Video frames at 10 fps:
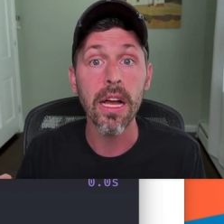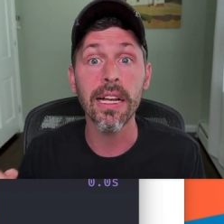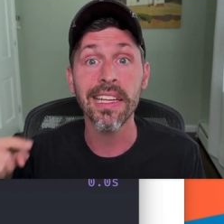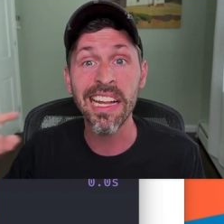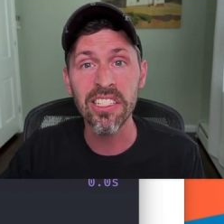
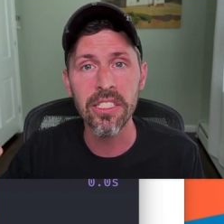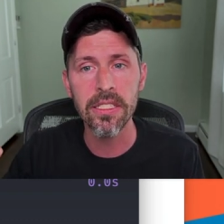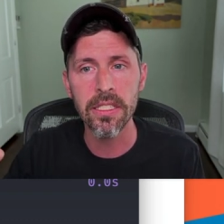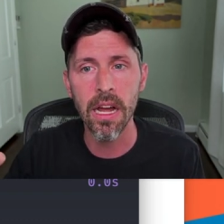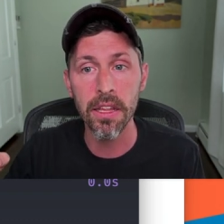
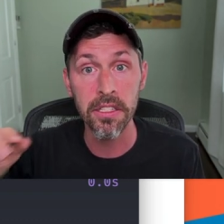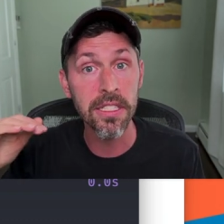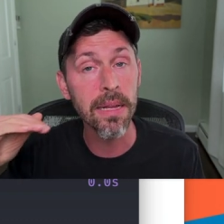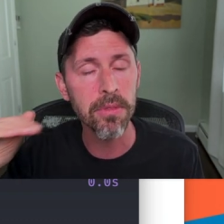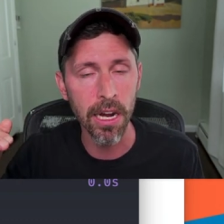against uh, the
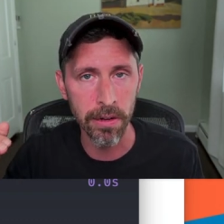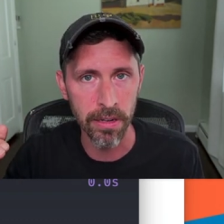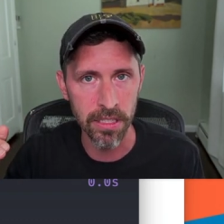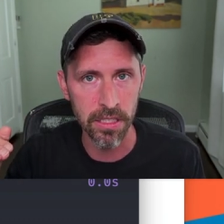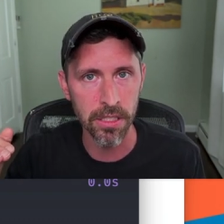same Docker
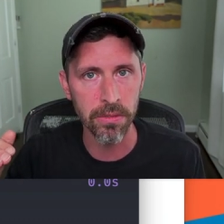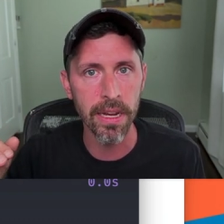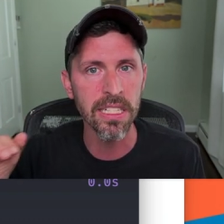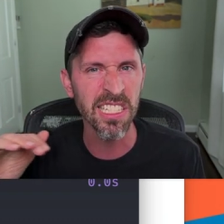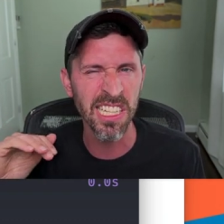instance,
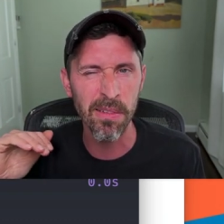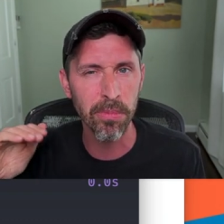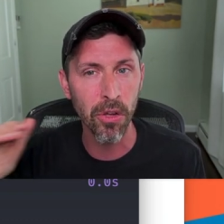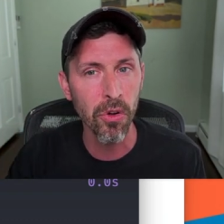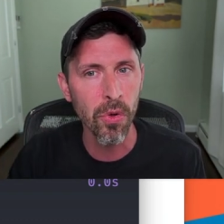right? It doesn't get
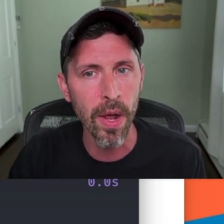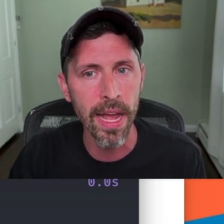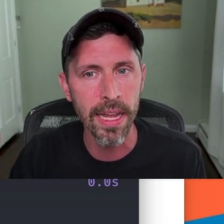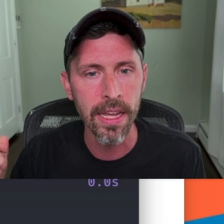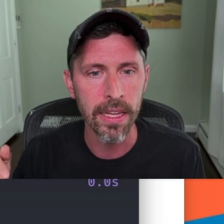blown away